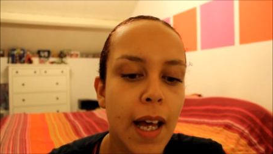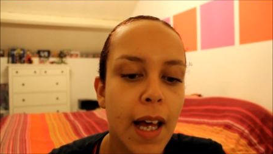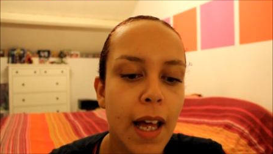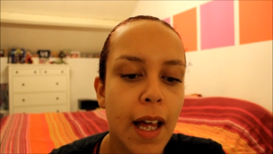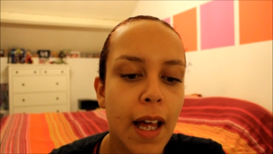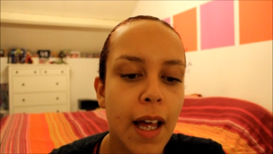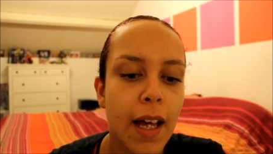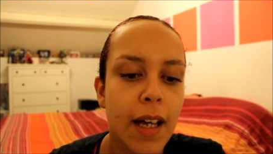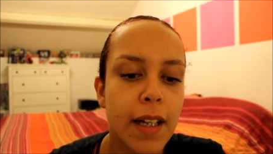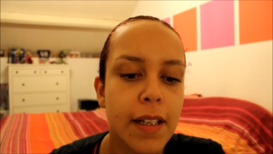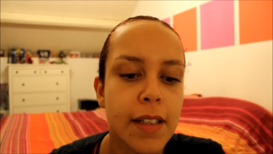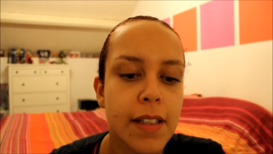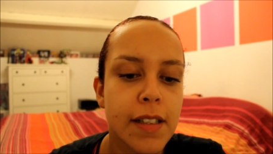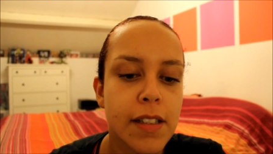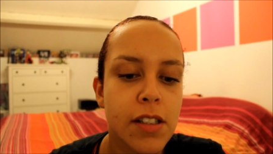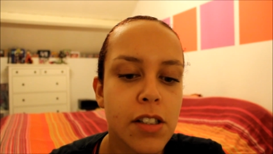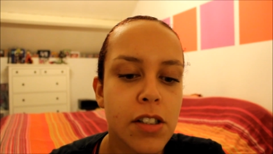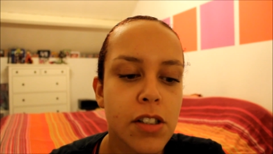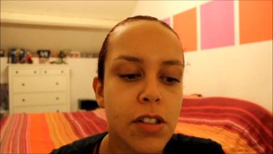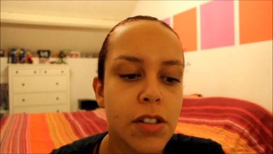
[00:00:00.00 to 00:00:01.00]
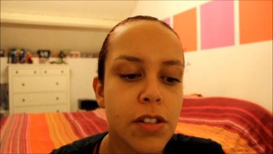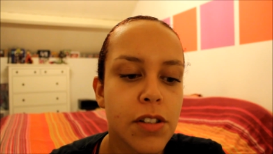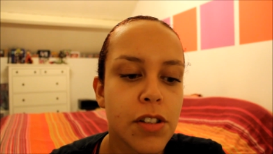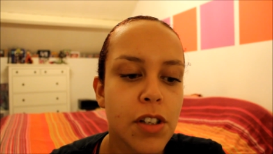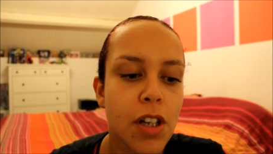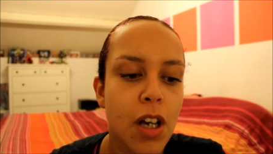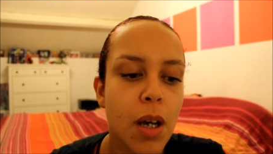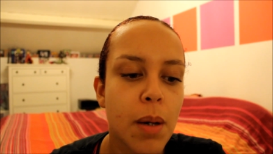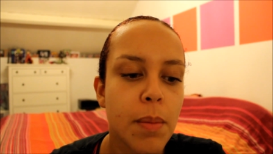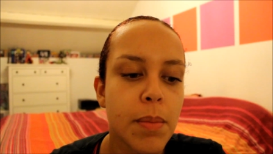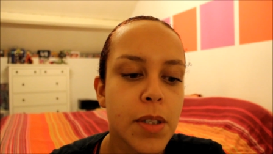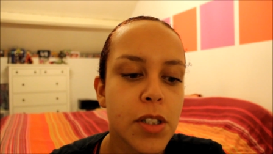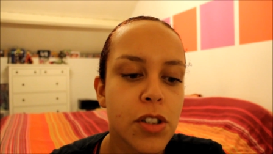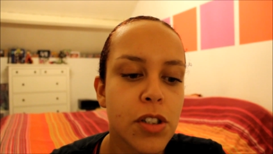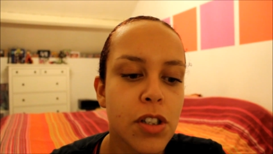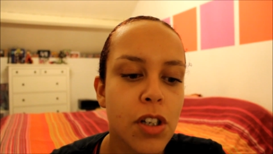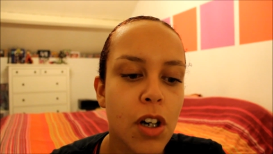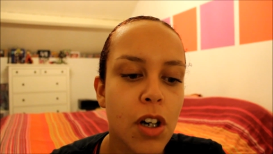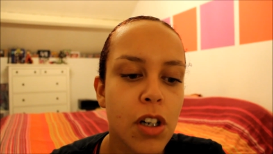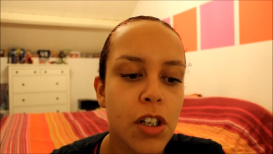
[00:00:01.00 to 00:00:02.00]
and it's
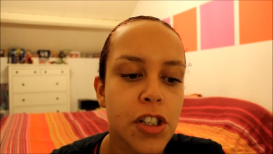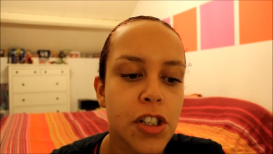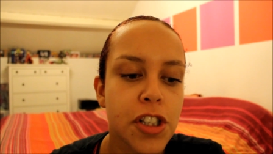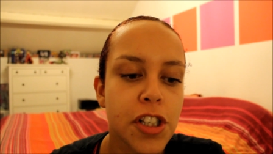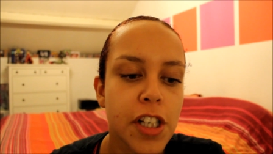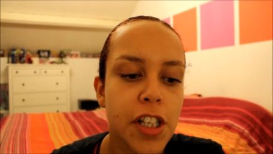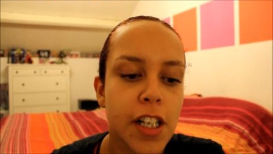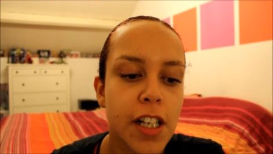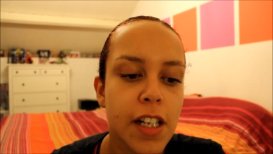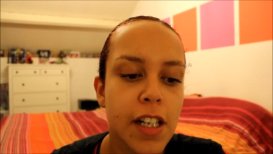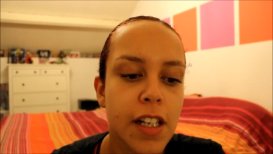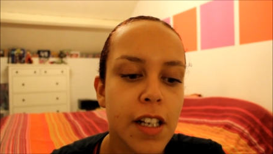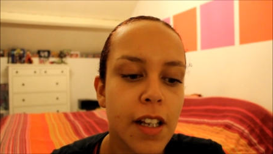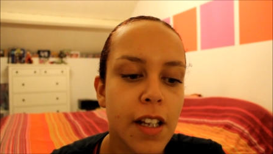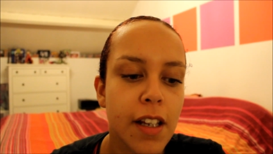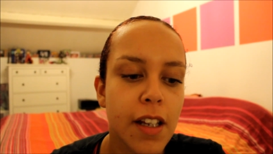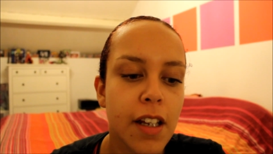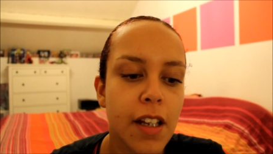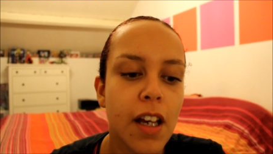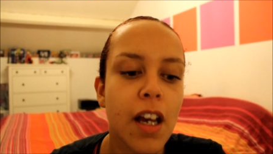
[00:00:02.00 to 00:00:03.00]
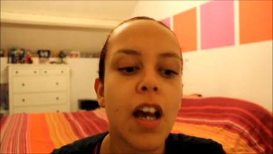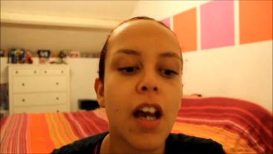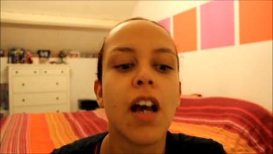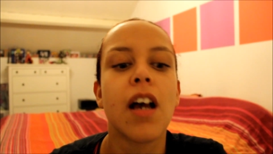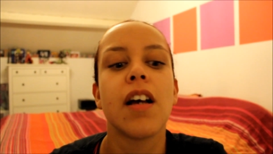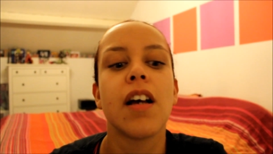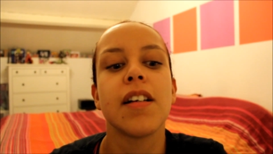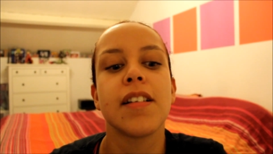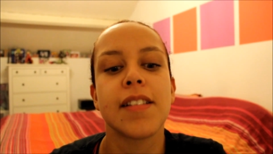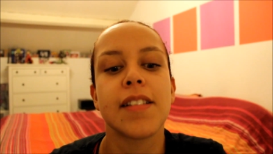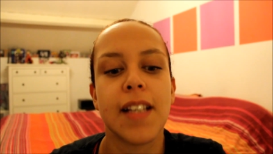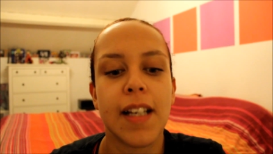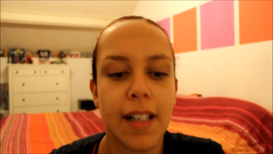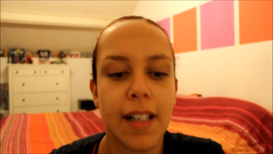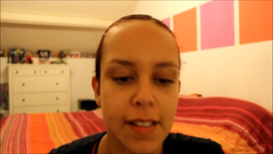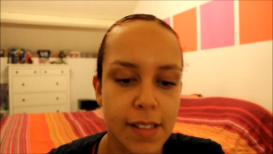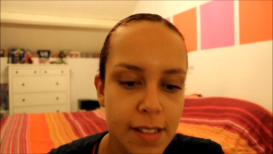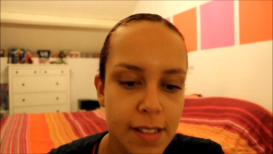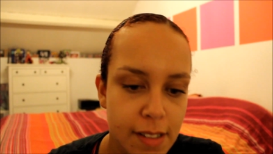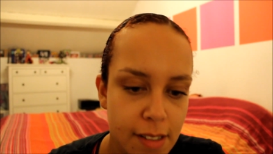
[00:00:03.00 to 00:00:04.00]
dermatologically
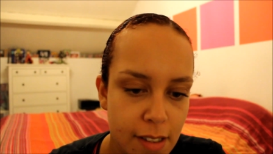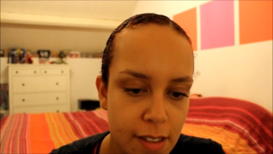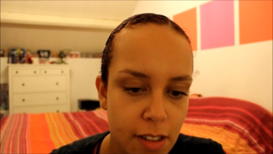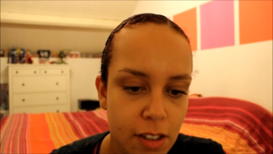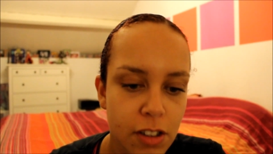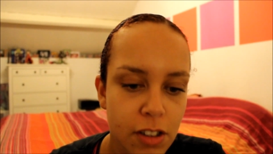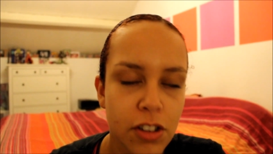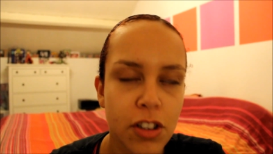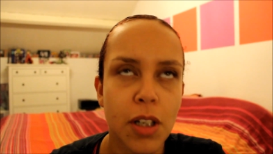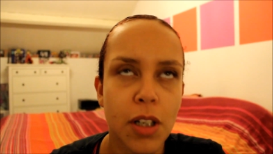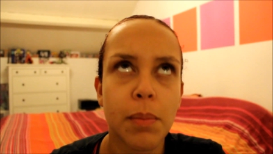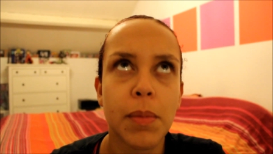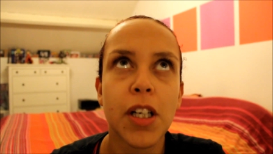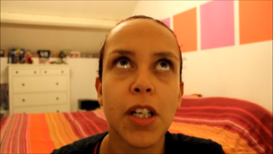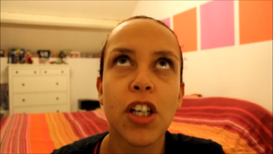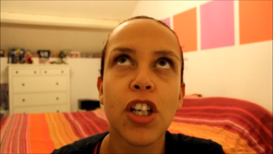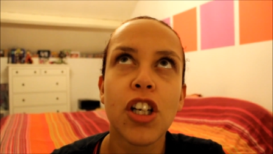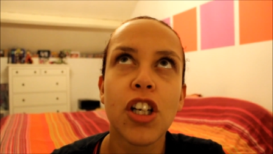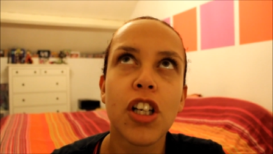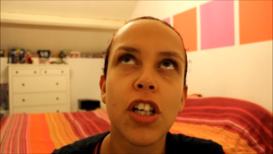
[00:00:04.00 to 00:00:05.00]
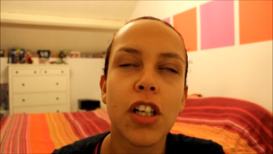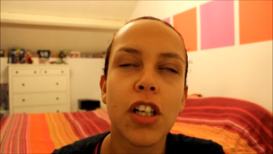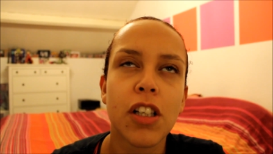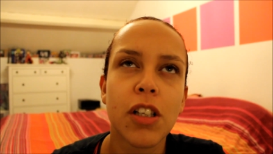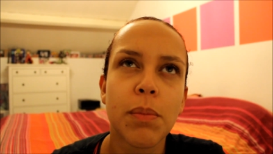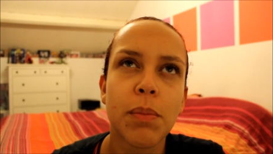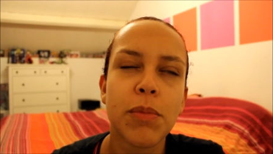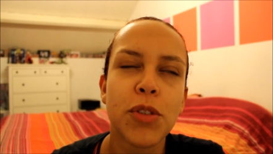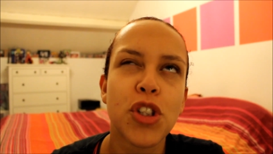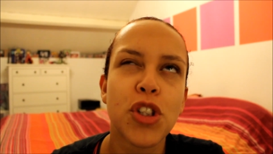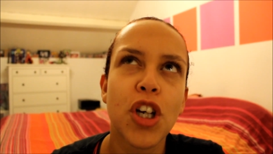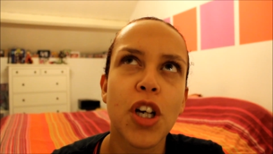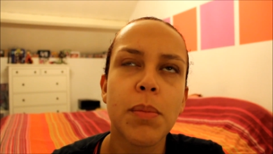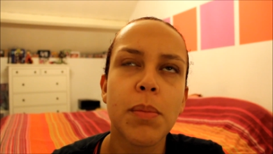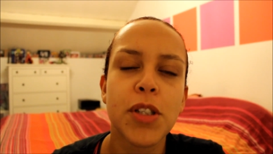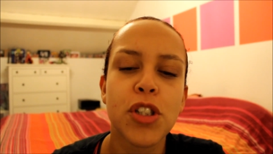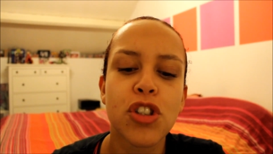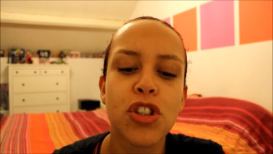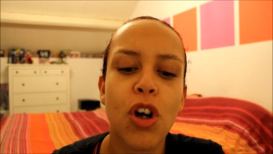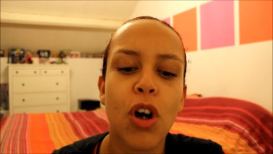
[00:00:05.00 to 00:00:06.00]
test, dermal,
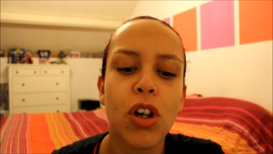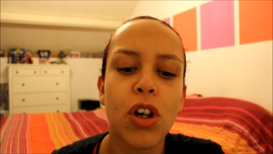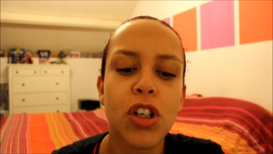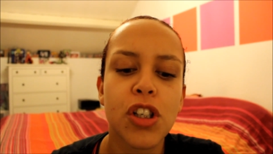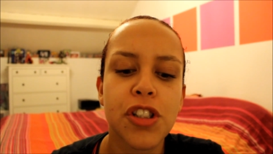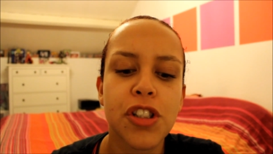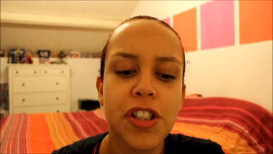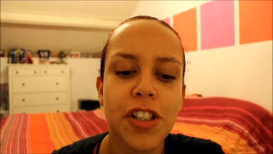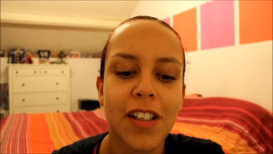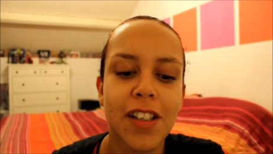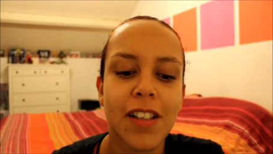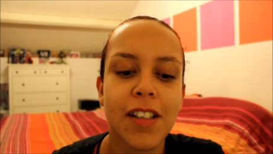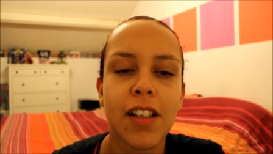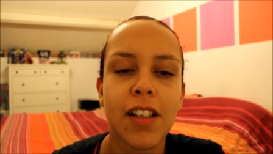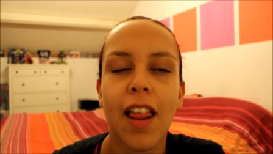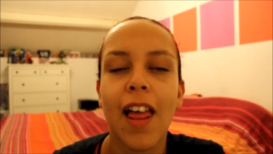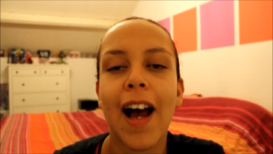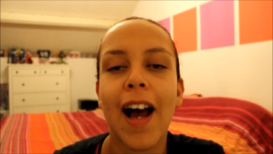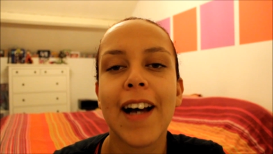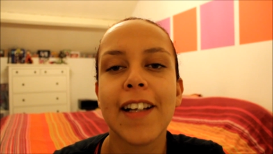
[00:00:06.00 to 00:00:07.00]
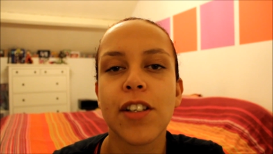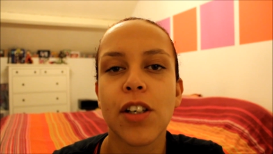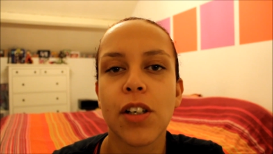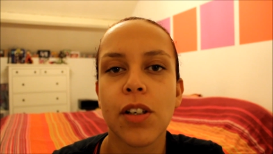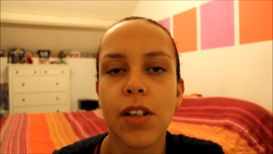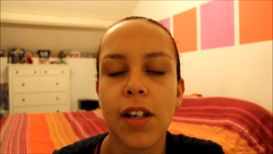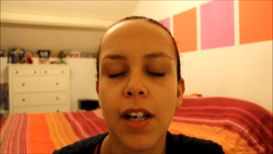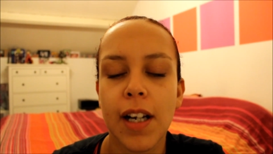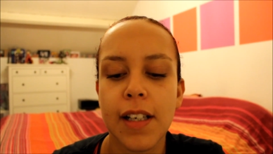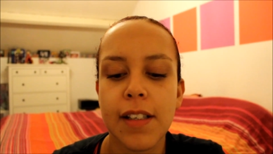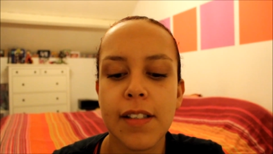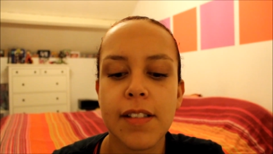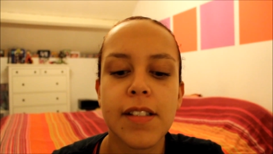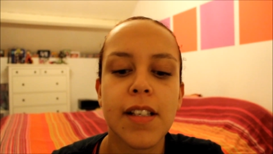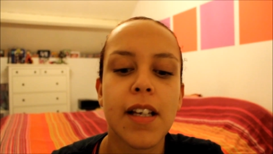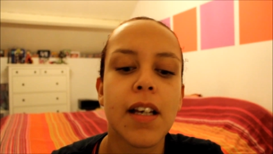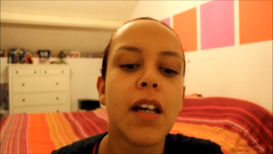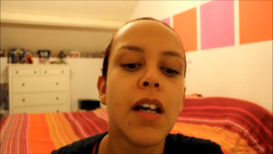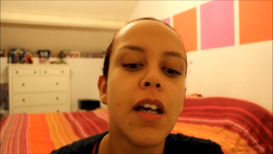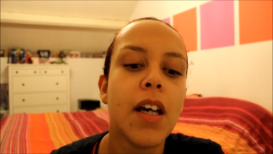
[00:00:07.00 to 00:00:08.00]
dermatology, I don't know how you
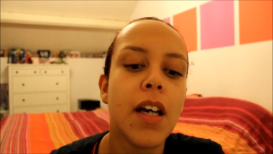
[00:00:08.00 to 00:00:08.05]
say